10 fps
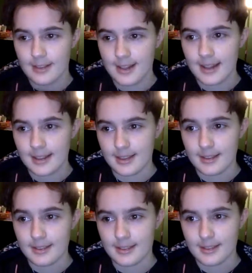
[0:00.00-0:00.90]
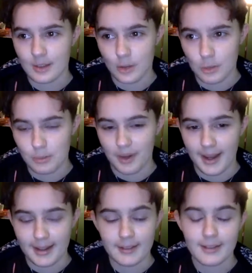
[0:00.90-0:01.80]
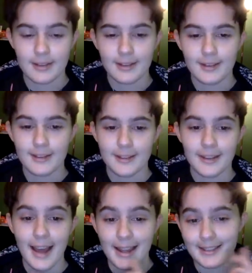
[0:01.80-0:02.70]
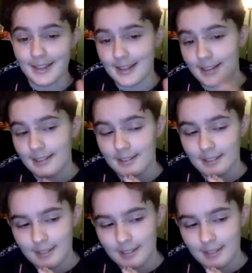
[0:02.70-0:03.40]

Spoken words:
Take this. Goodbye." And then